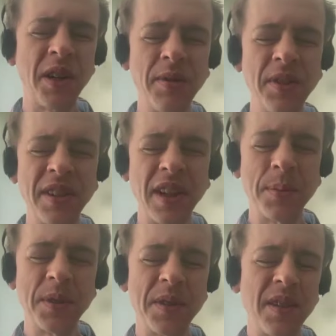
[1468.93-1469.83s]

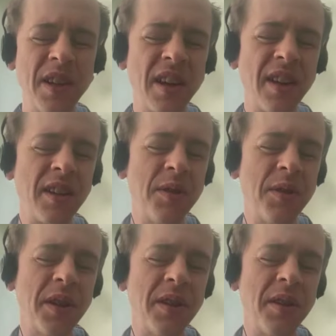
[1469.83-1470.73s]
Oftentimes, yeah, like you
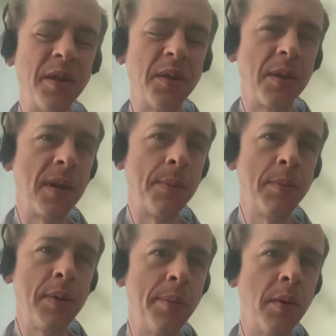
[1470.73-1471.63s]
said,
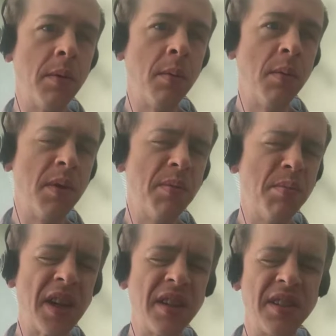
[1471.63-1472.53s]
sometimes people
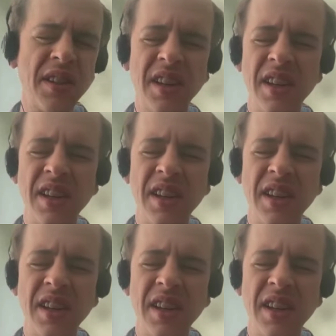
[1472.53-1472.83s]
might